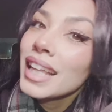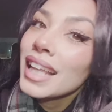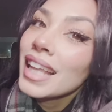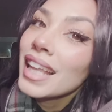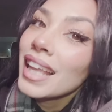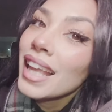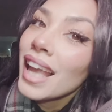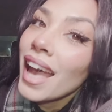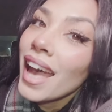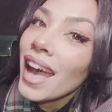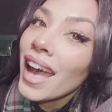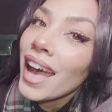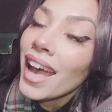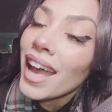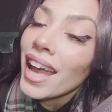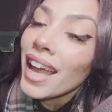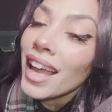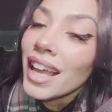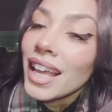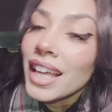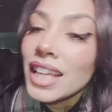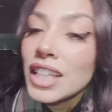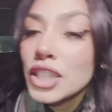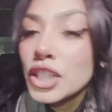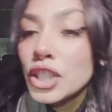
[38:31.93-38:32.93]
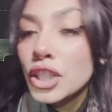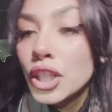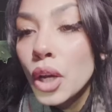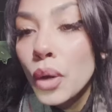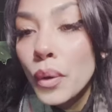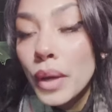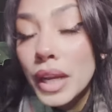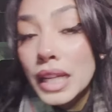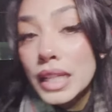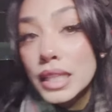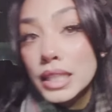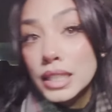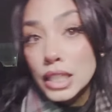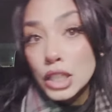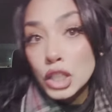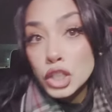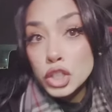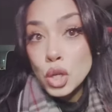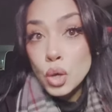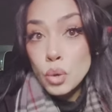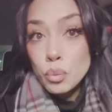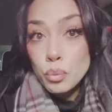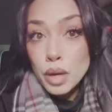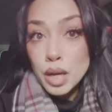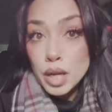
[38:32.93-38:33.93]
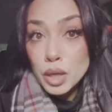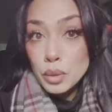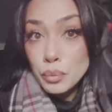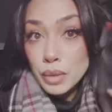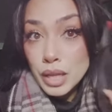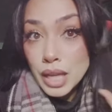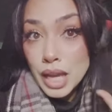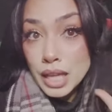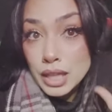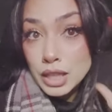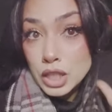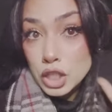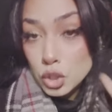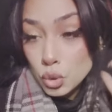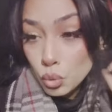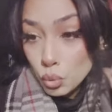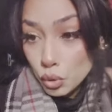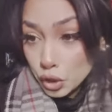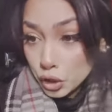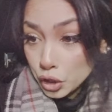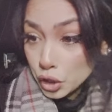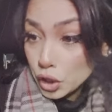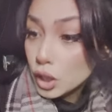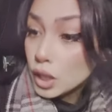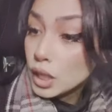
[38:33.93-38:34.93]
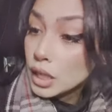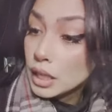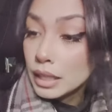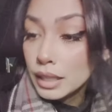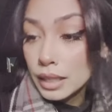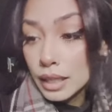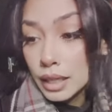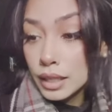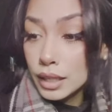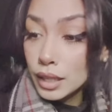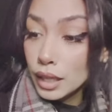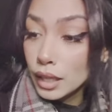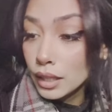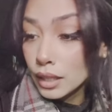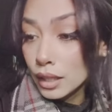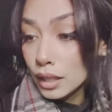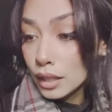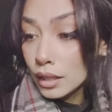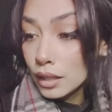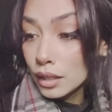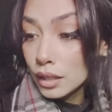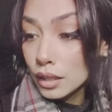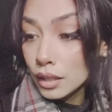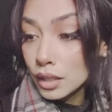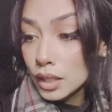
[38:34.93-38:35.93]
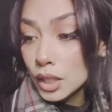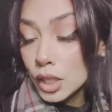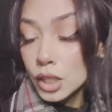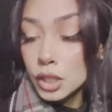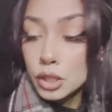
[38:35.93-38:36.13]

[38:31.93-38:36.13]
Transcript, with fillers: Yay! So it is 6.01 and we got this order. Yeah, yeah, yeah.